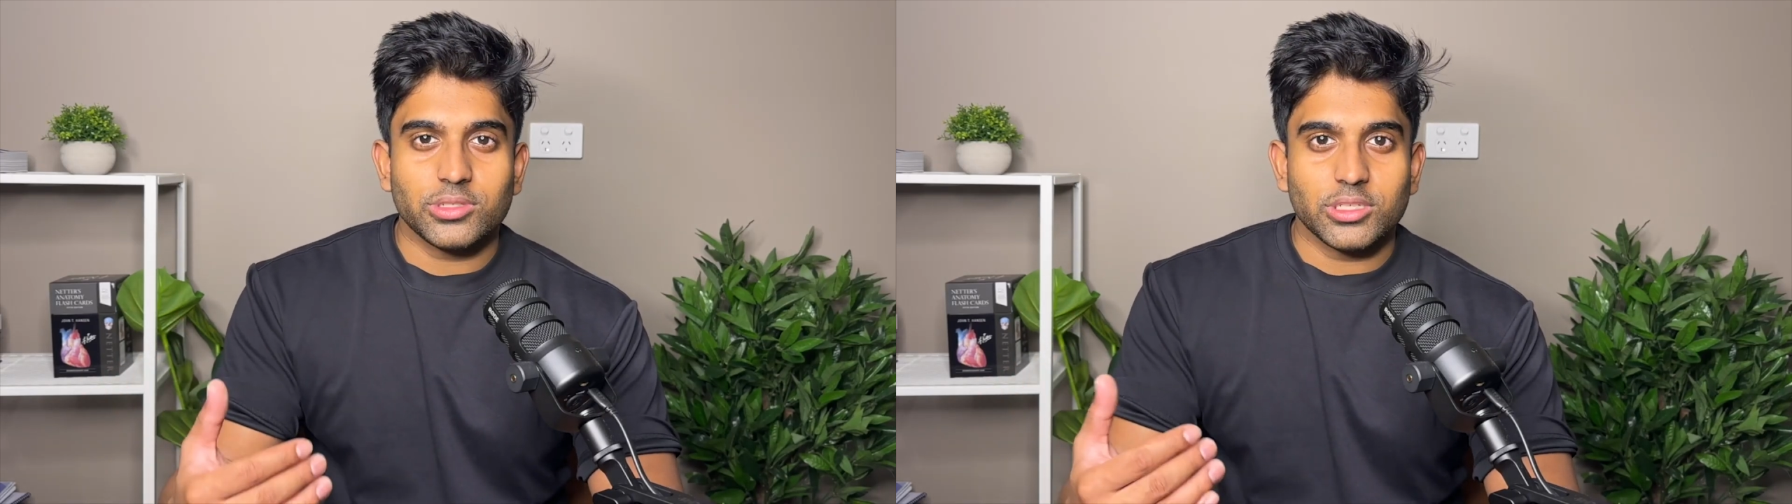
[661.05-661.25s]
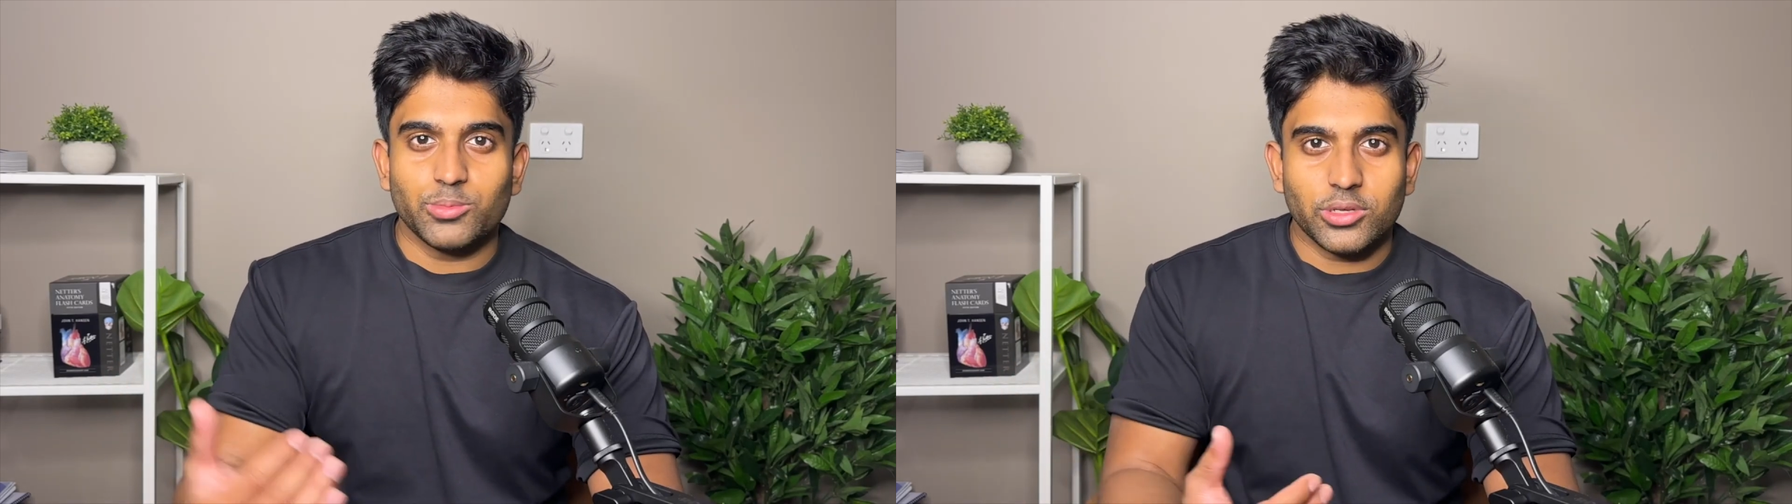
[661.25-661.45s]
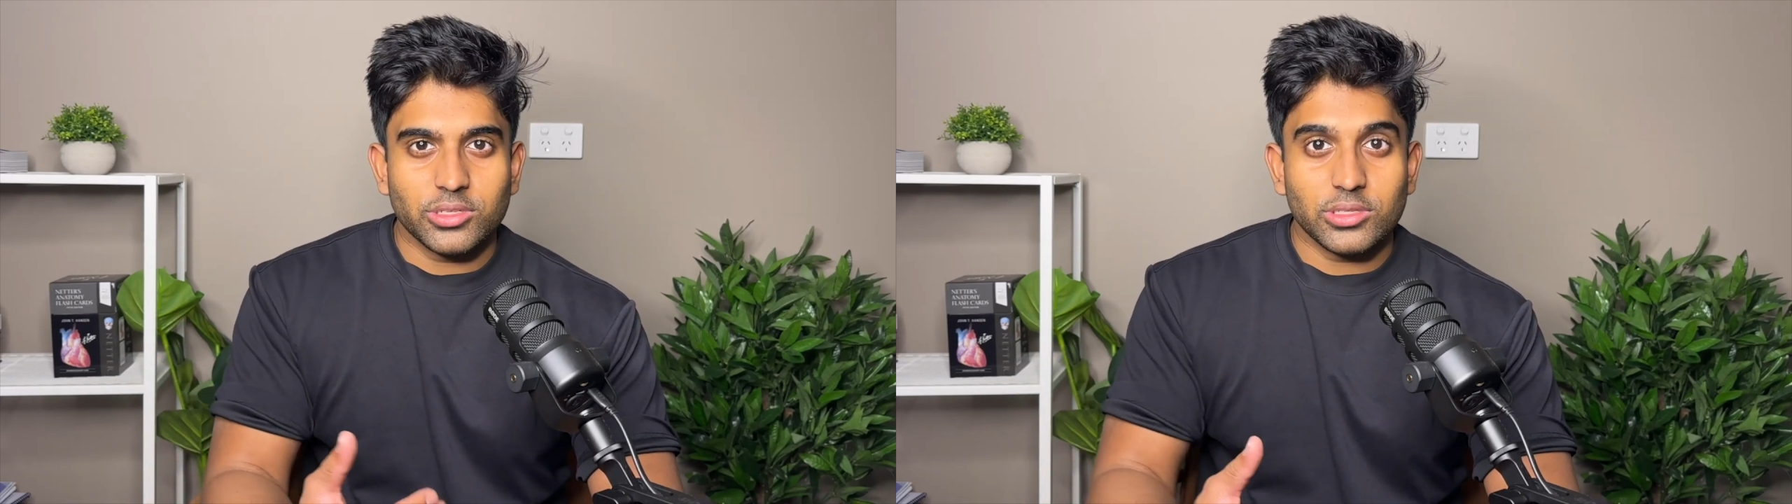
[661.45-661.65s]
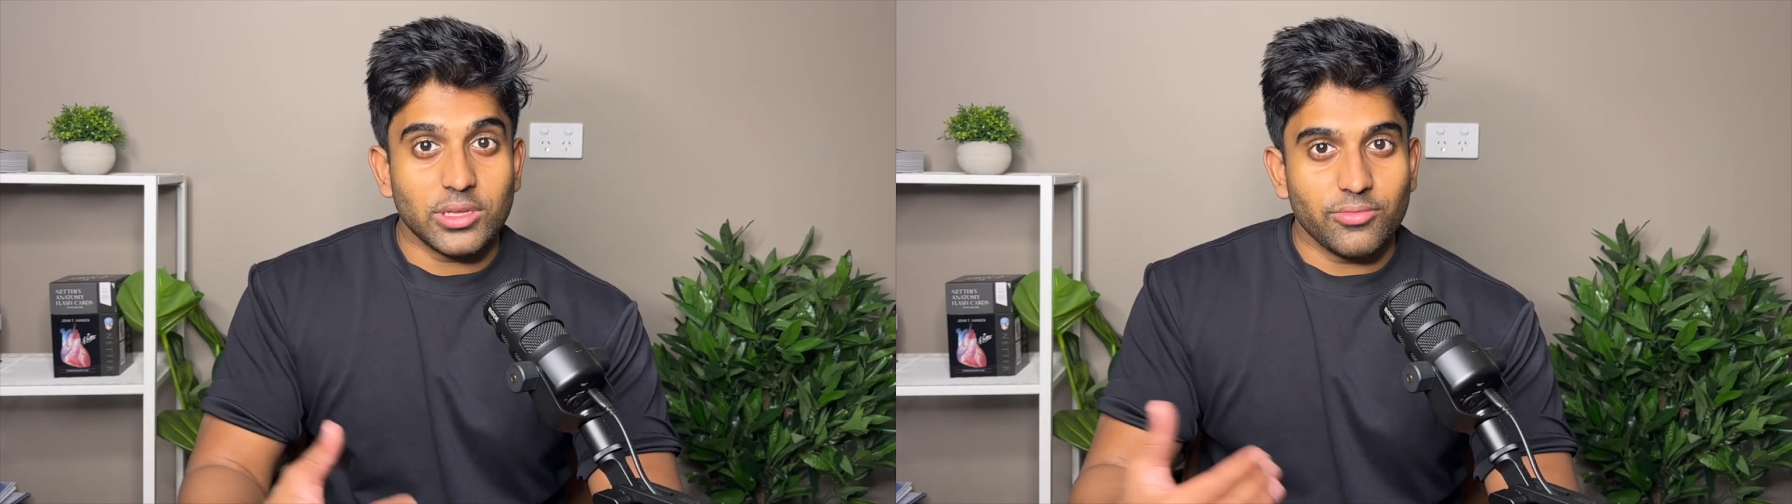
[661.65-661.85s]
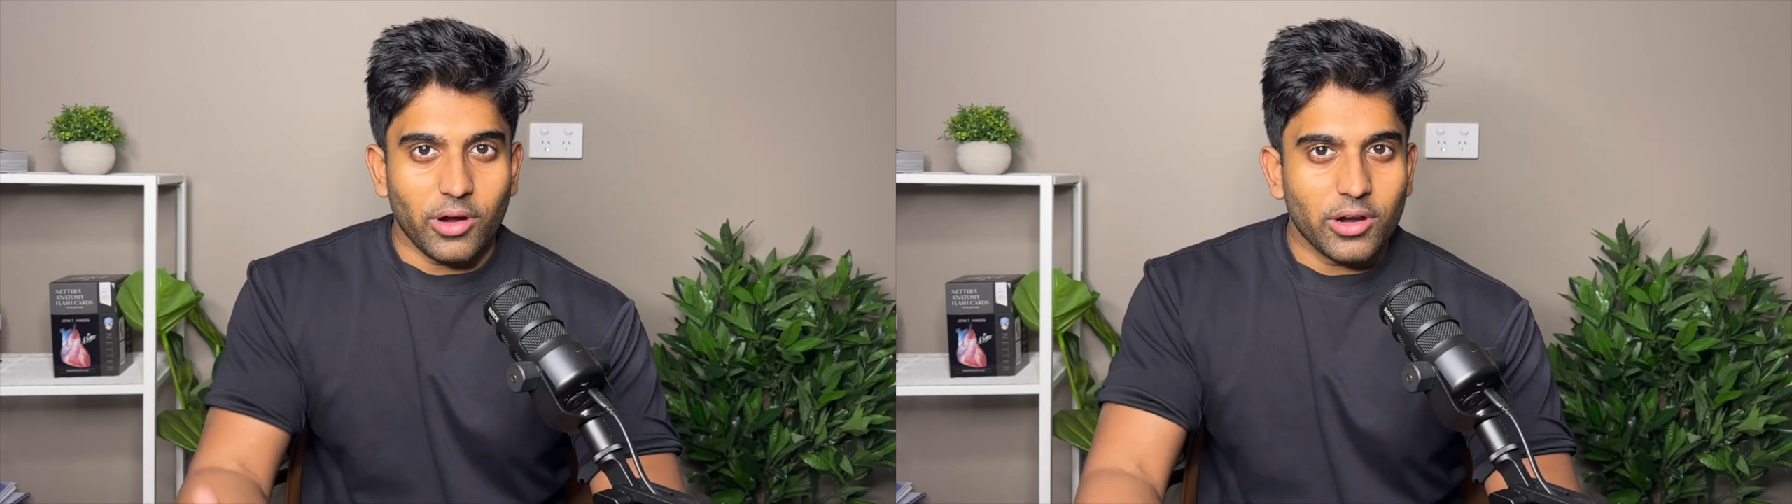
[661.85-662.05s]
is because of the
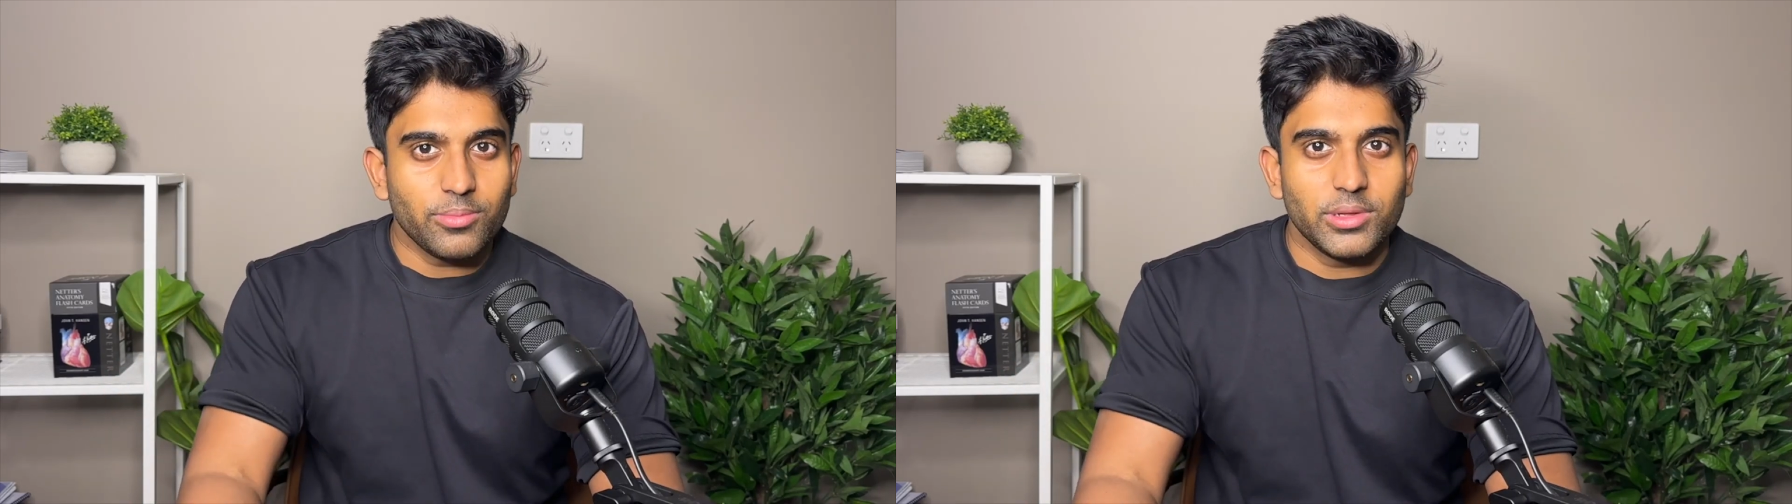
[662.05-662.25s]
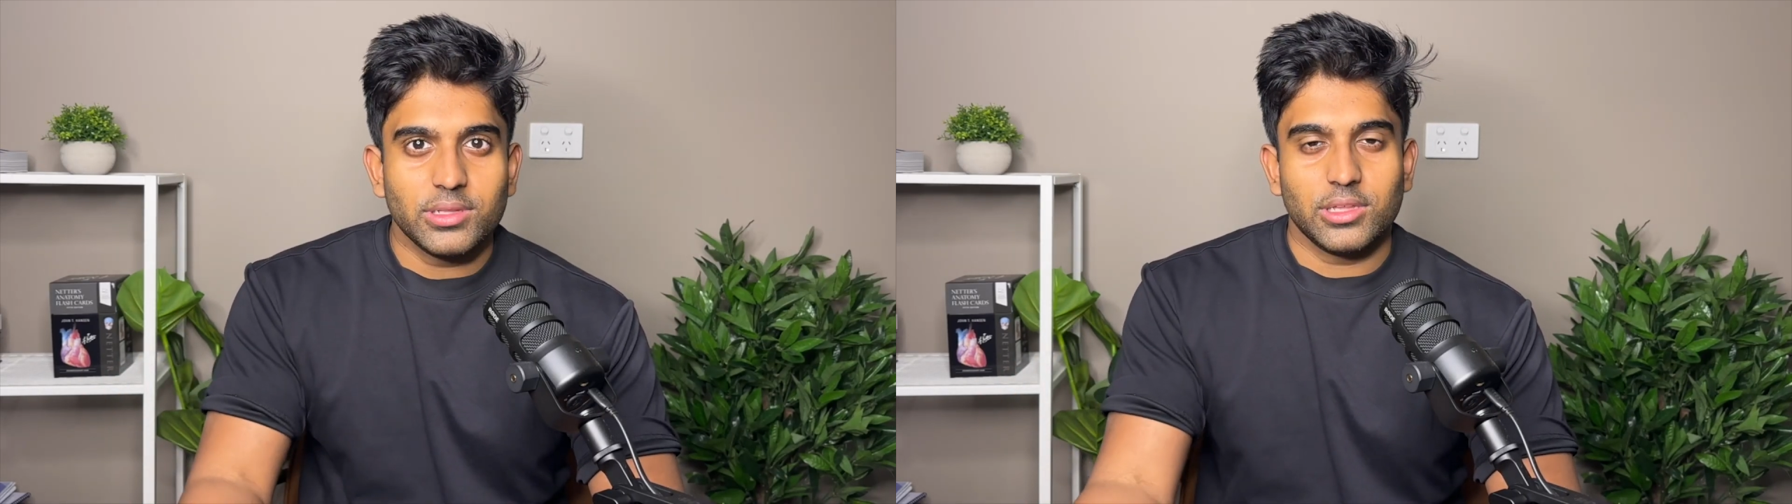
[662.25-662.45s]
environment that they're